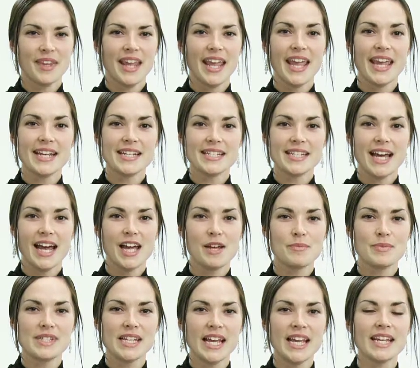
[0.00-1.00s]
8
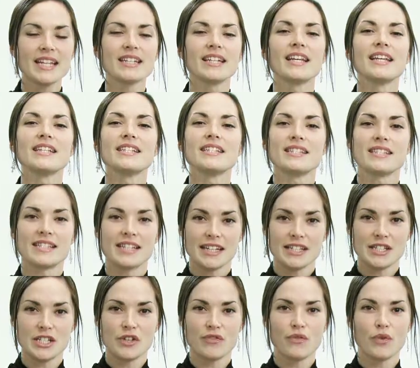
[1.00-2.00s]
times 8,
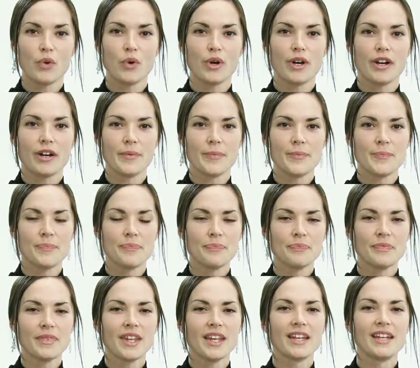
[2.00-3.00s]
64.
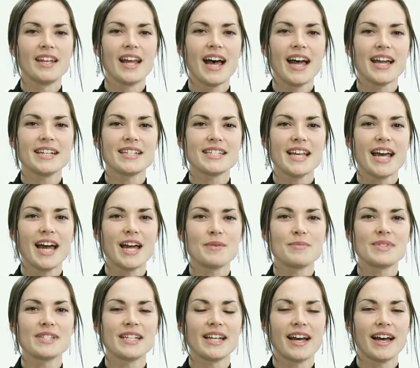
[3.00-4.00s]
9
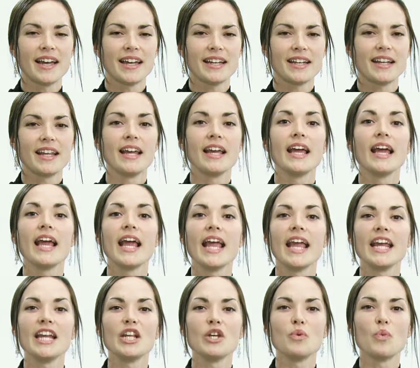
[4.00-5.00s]
times 9,
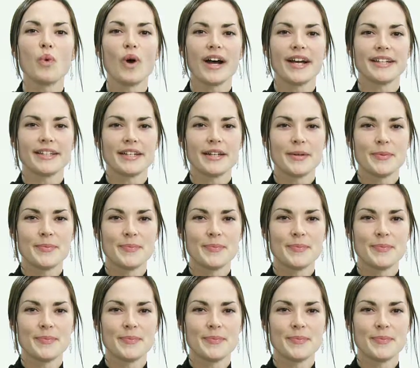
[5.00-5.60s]
81.